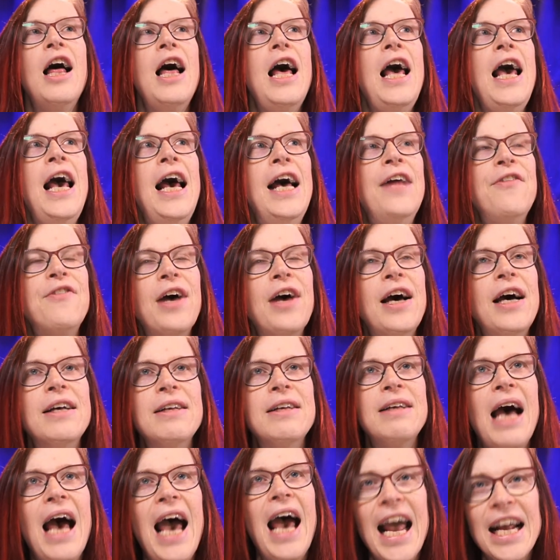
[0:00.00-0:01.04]
And
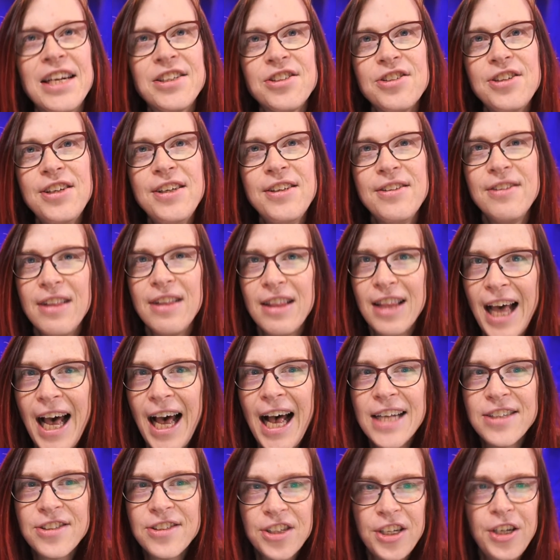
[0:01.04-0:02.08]
actually
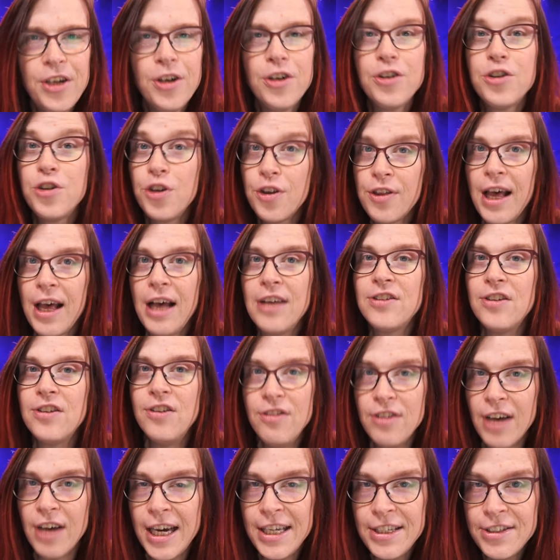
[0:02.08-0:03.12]
last year,
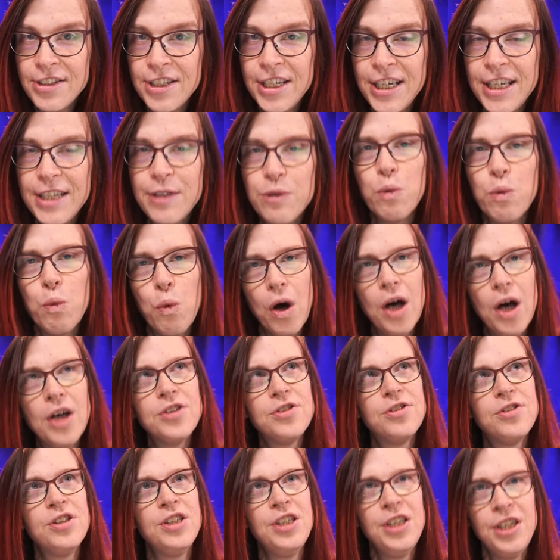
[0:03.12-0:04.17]
2019,
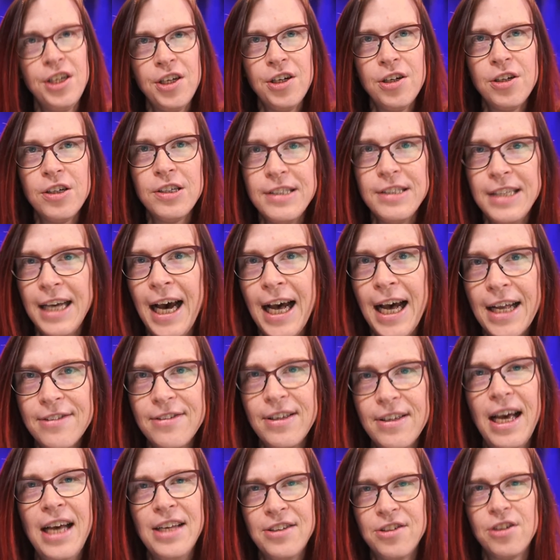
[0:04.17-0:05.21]
was the year that
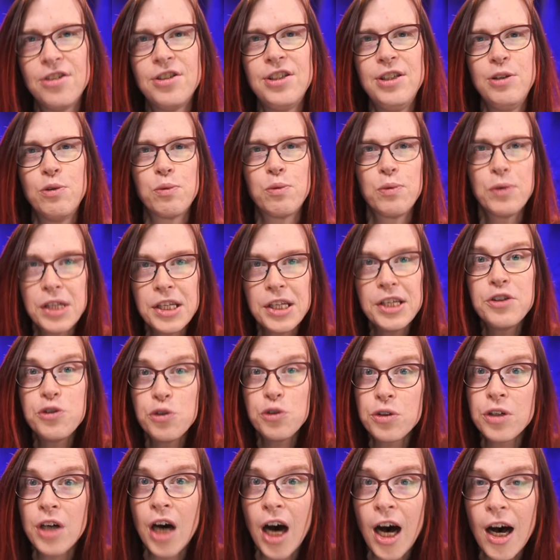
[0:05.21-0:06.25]
SRT really
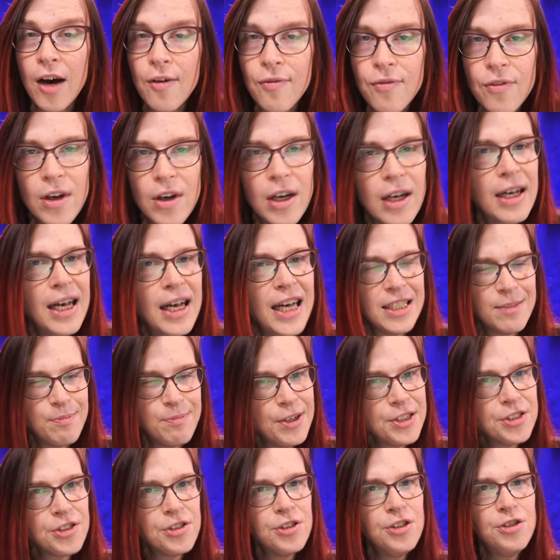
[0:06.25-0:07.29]
took off,
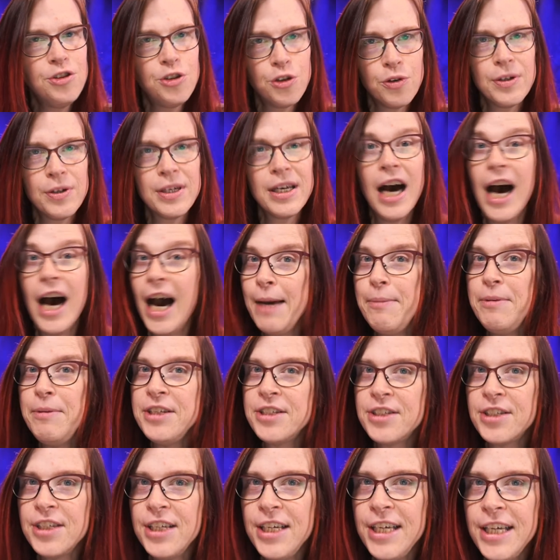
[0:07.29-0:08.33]
especially during
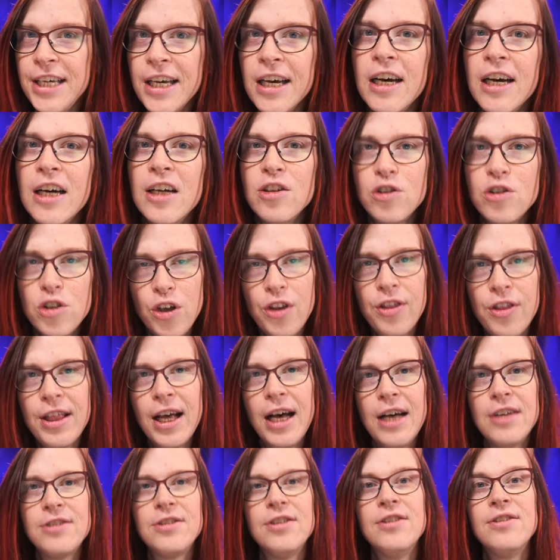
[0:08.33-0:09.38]
IBC
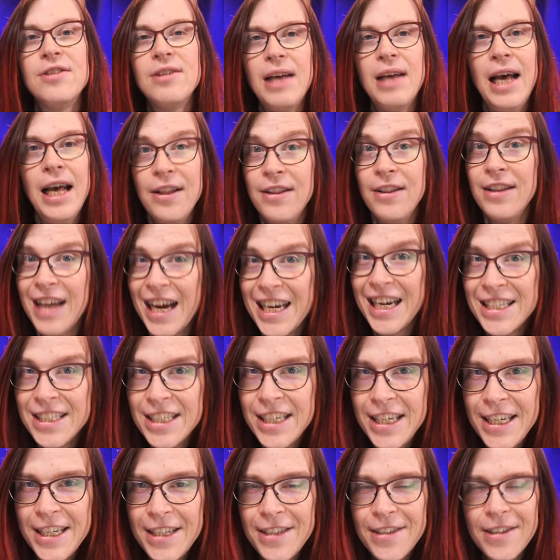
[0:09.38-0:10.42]

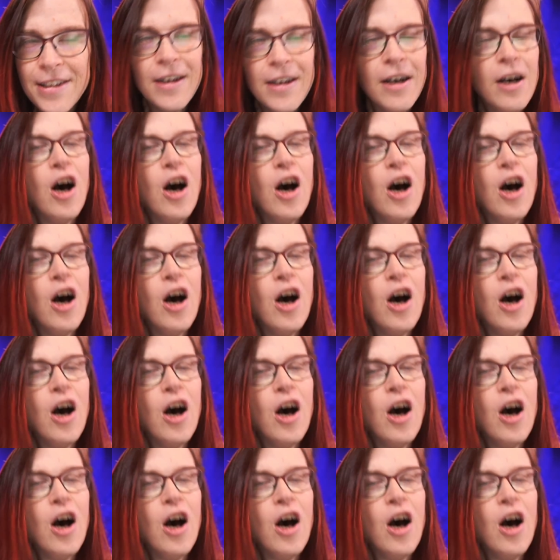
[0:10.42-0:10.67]
2019.